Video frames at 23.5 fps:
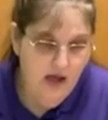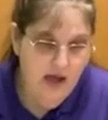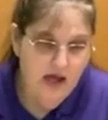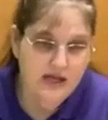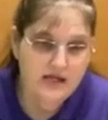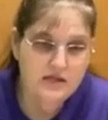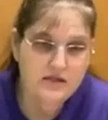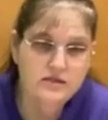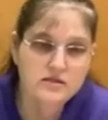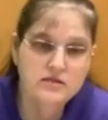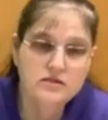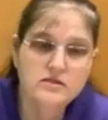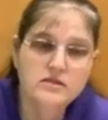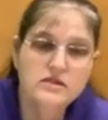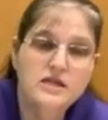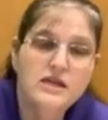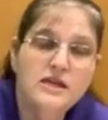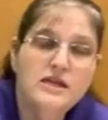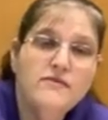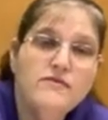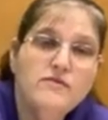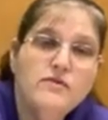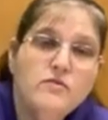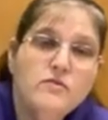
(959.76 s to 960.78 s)
And
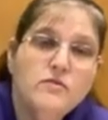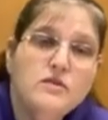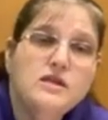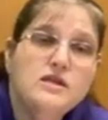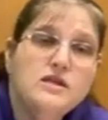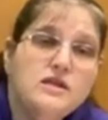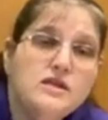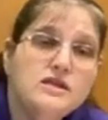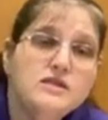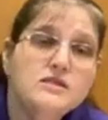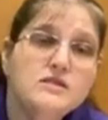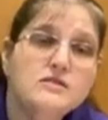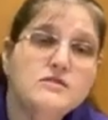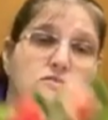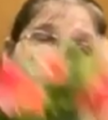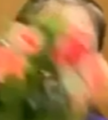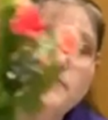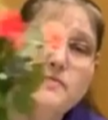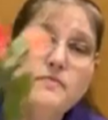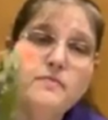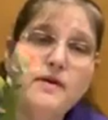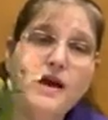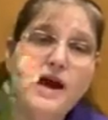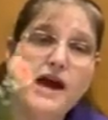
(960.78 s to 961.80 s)
even with this
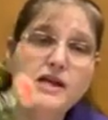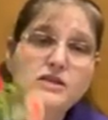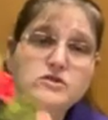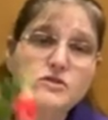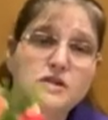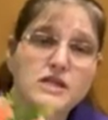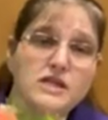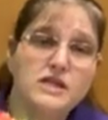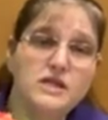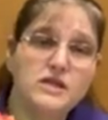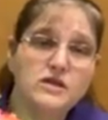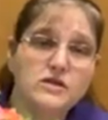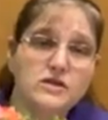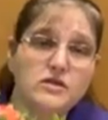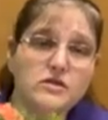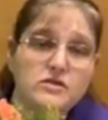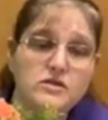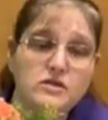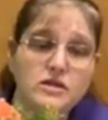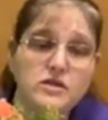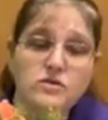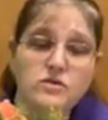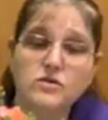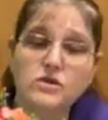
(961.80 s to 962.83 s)
batch right here,
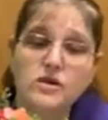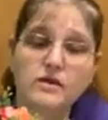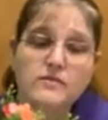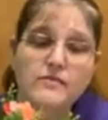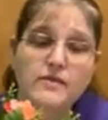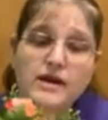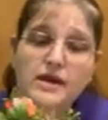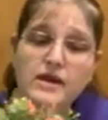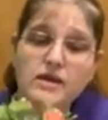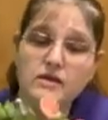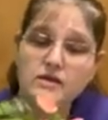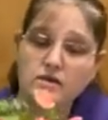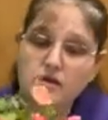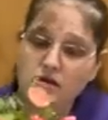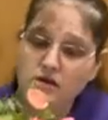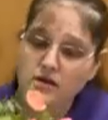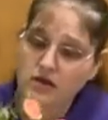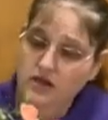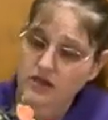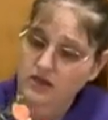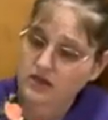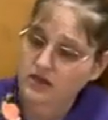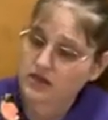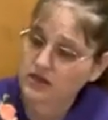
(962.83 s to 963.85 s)
see, you can make
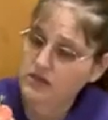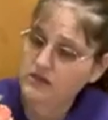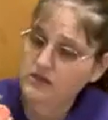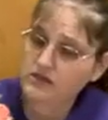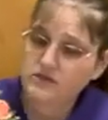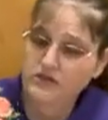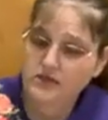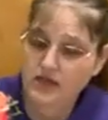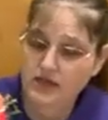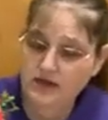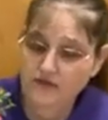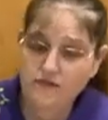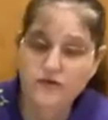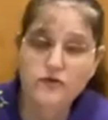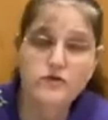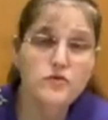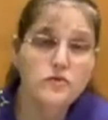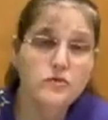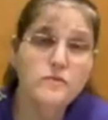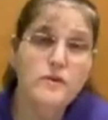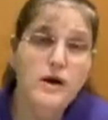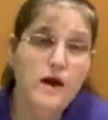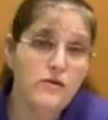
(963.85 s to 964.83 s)
at least, if you do them